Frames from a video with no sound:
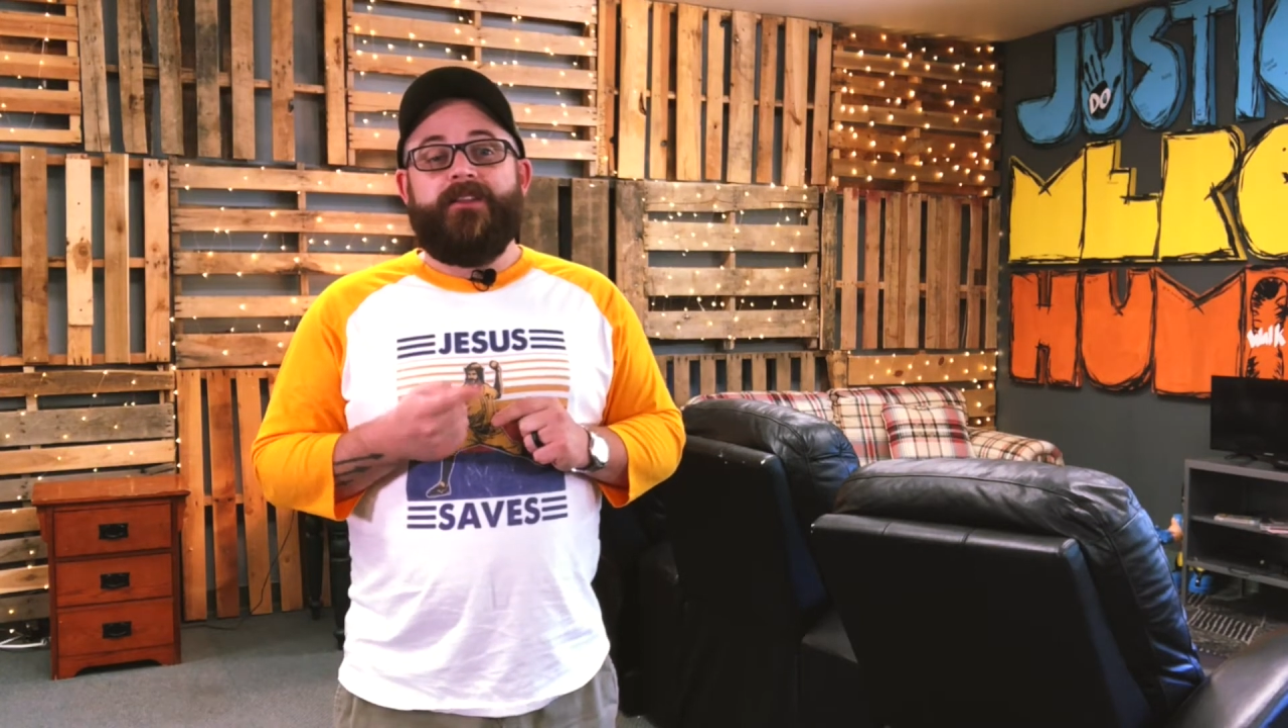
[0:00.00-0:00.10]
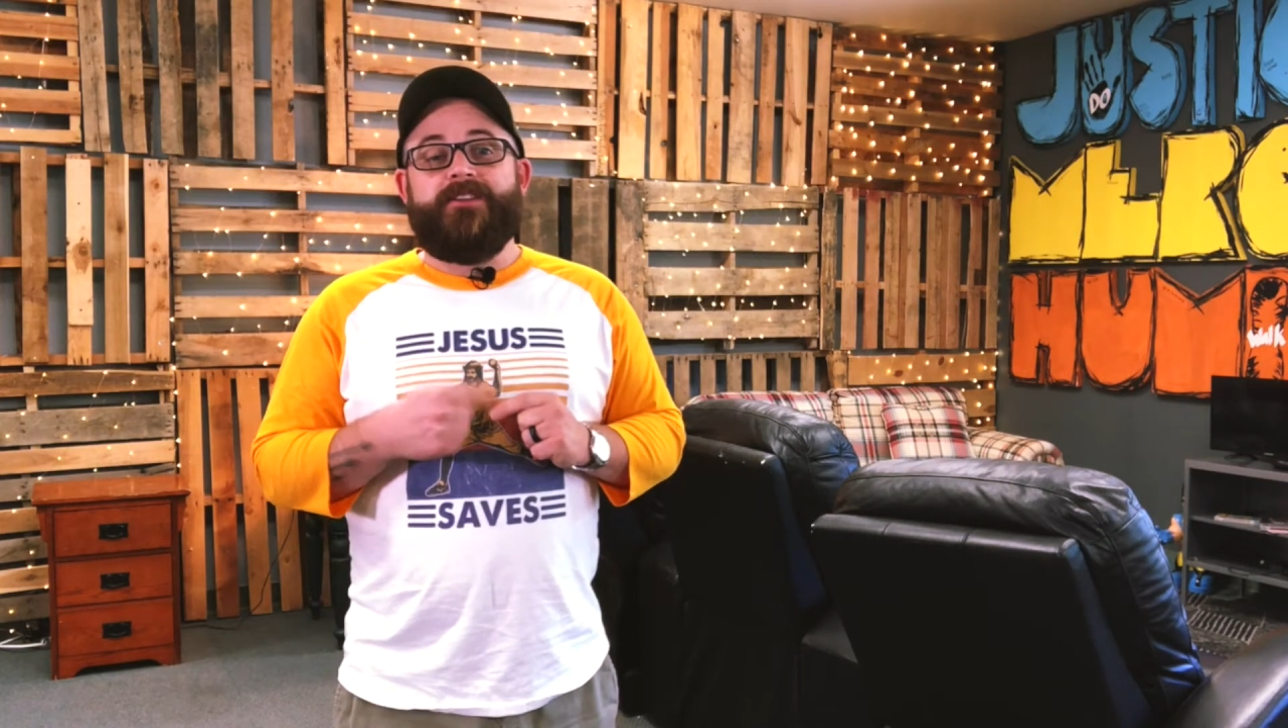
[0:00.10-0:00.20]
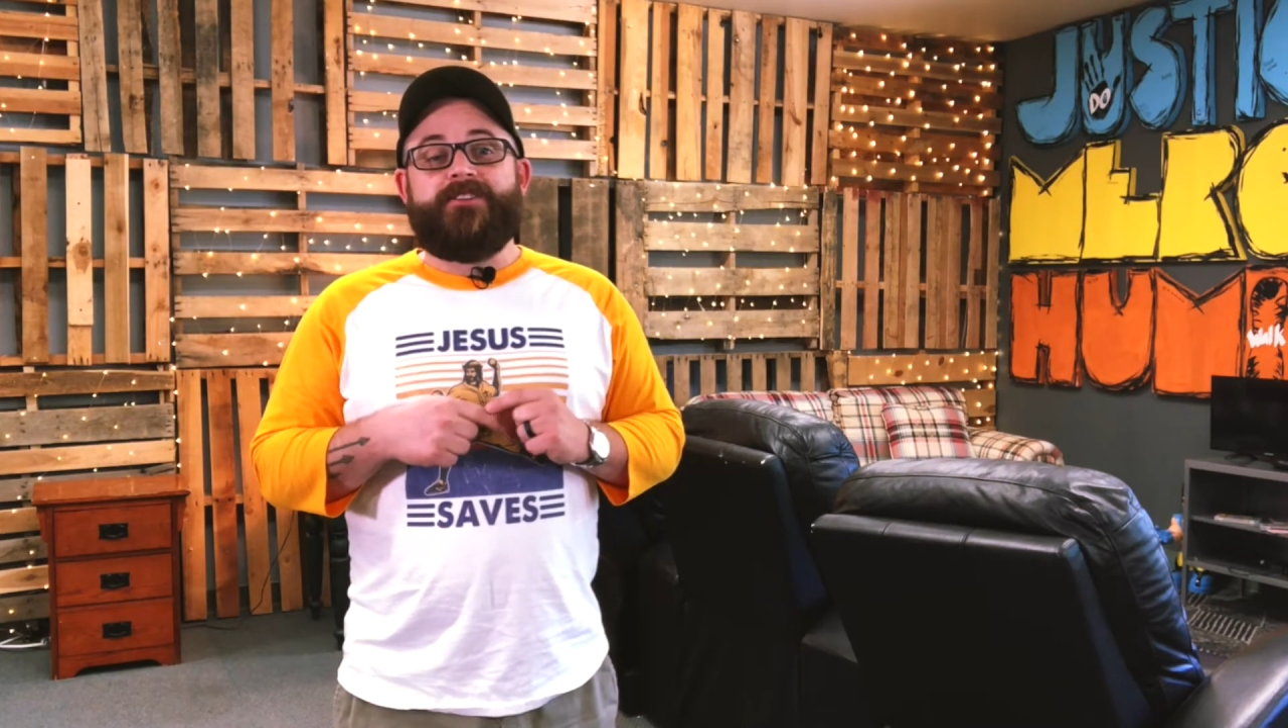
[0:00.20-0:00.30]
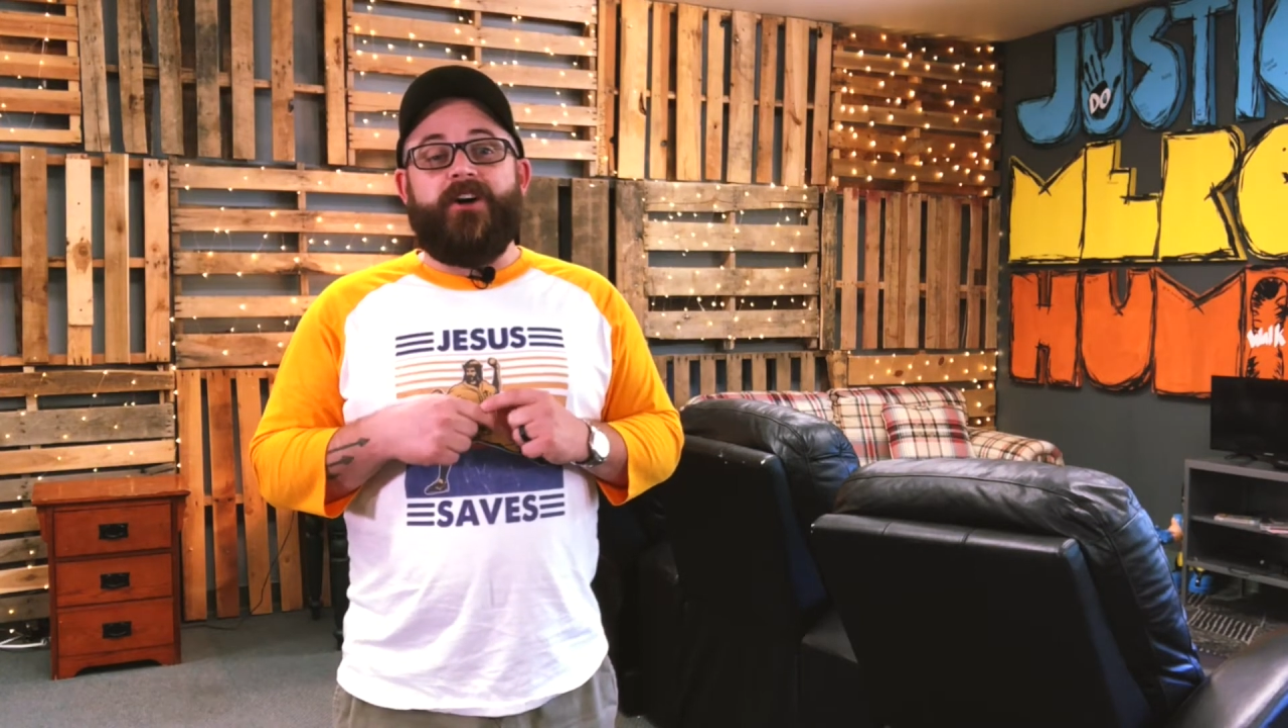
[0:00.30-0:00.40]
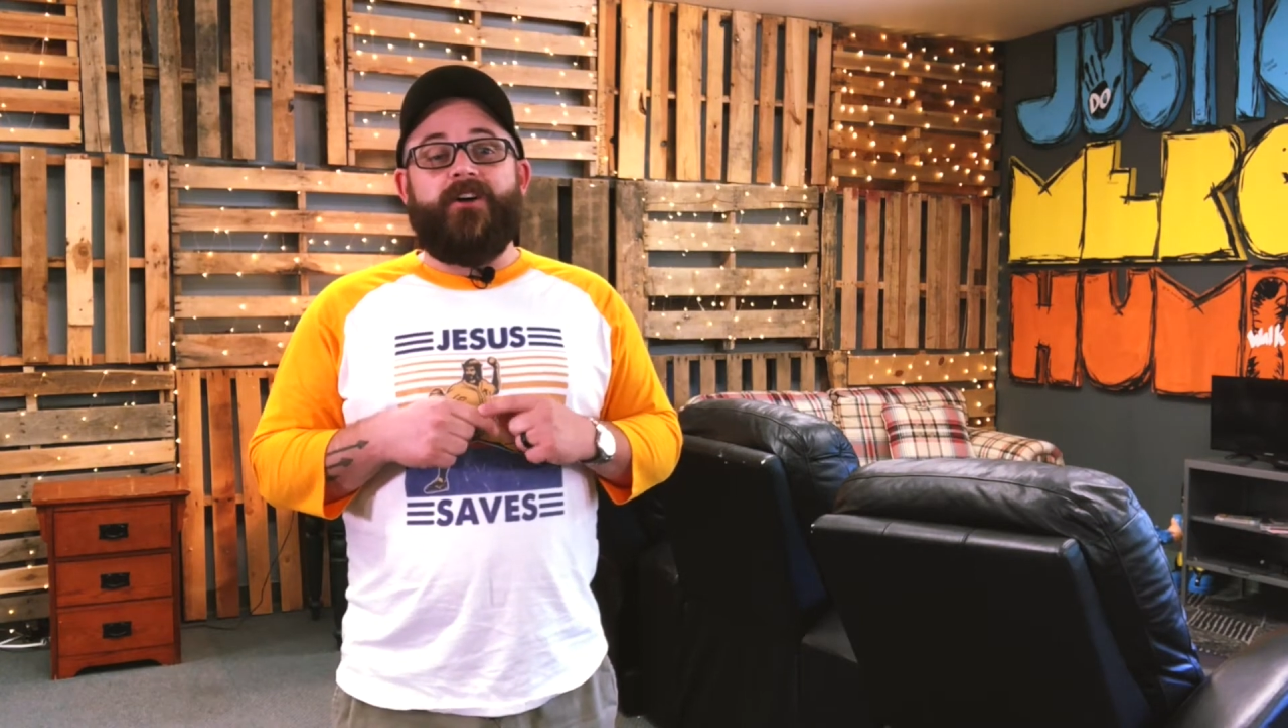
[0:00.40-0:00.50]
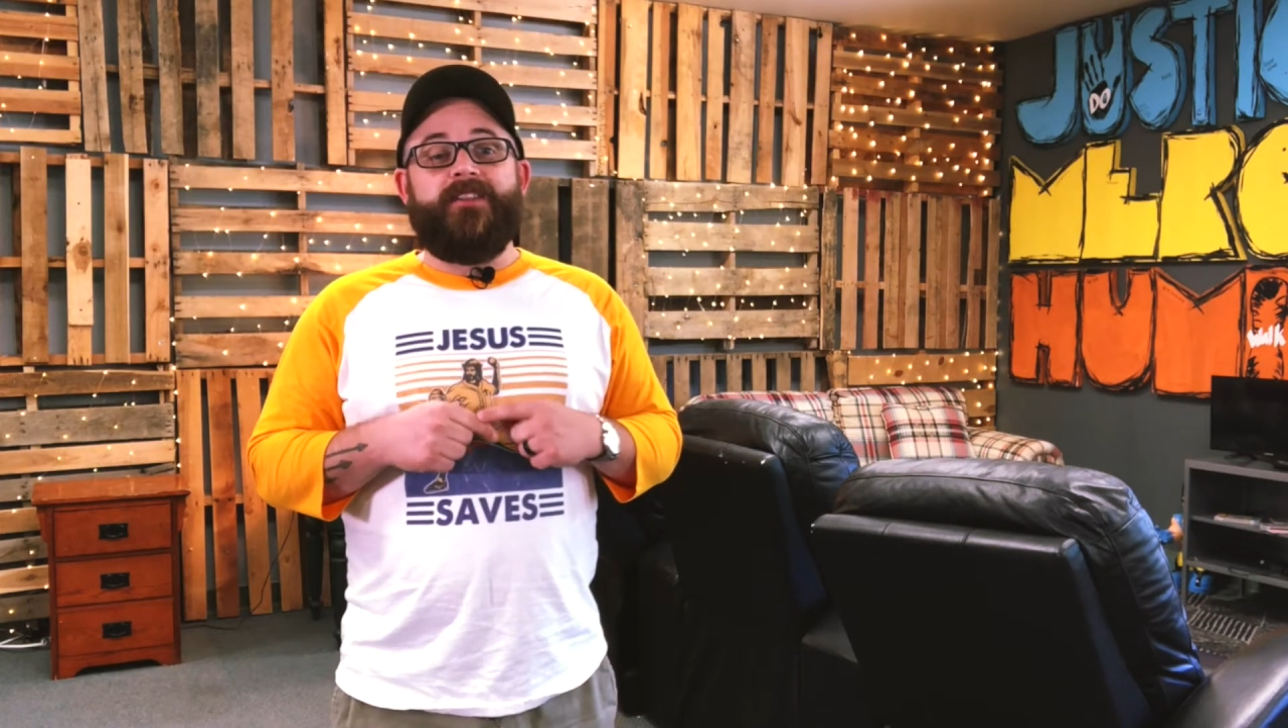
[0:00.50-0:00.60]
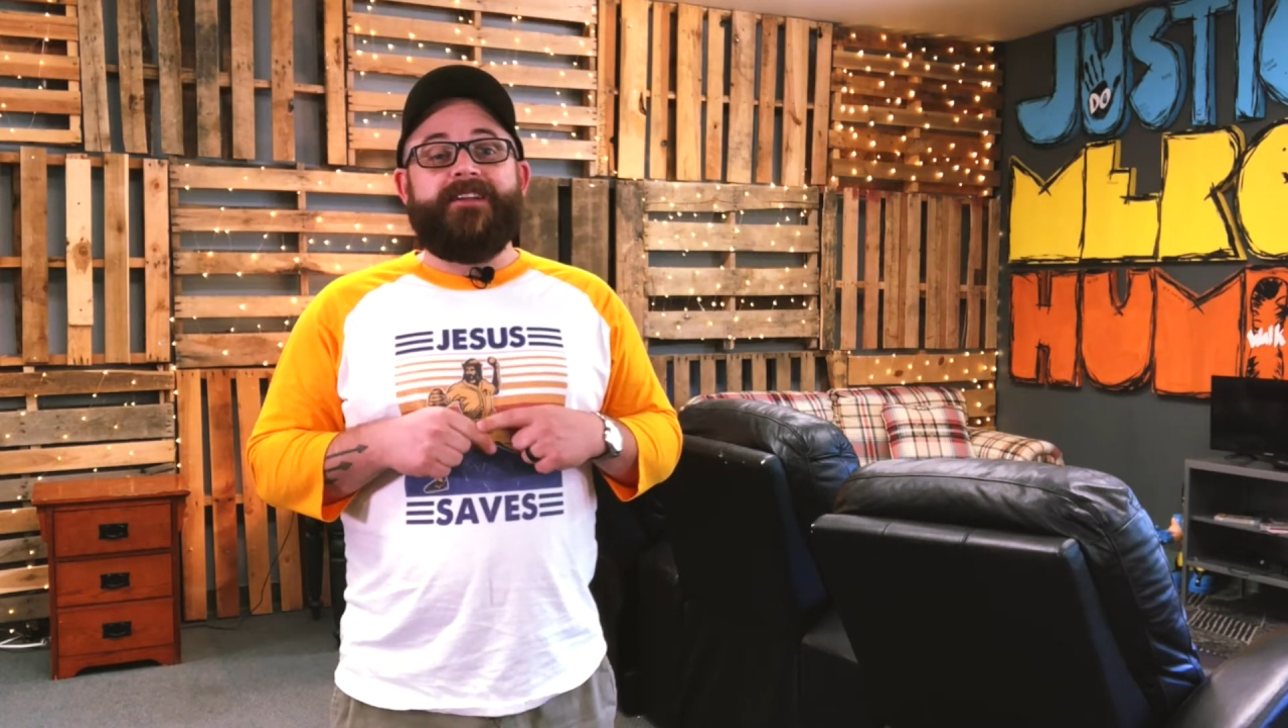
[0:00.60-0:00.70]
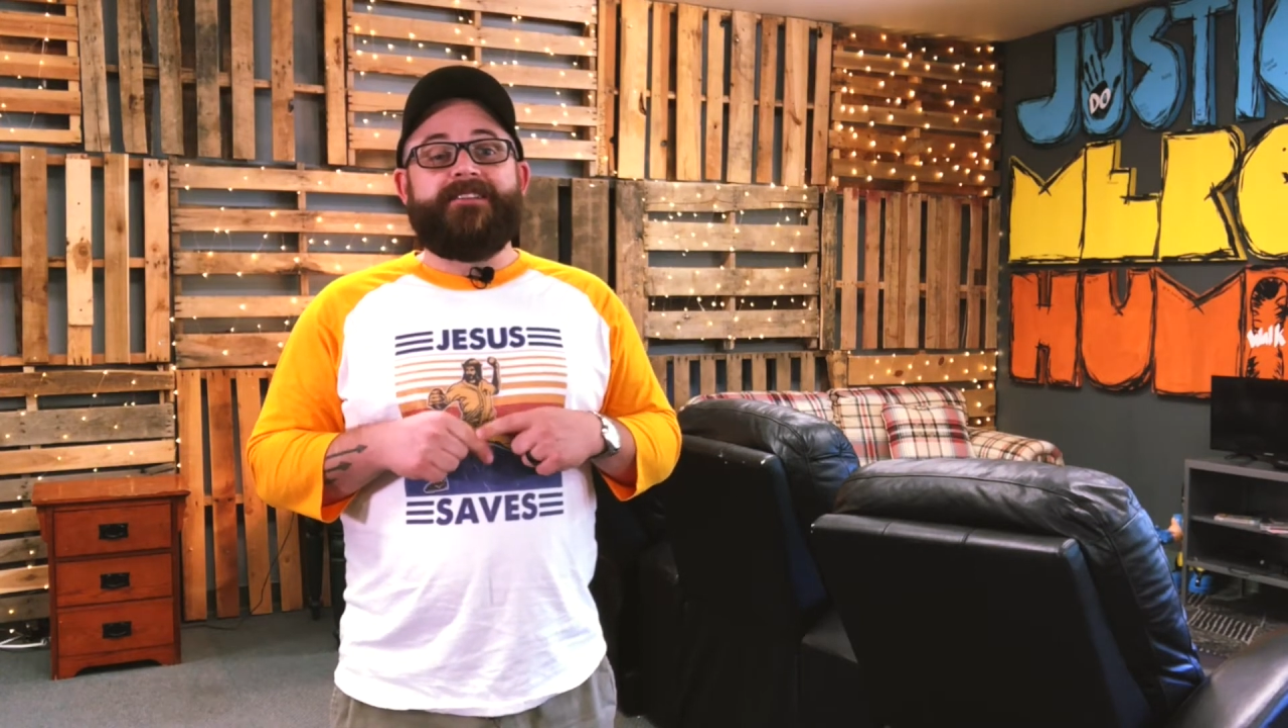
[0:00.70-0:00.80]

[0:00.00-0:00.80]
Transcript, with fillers: The song they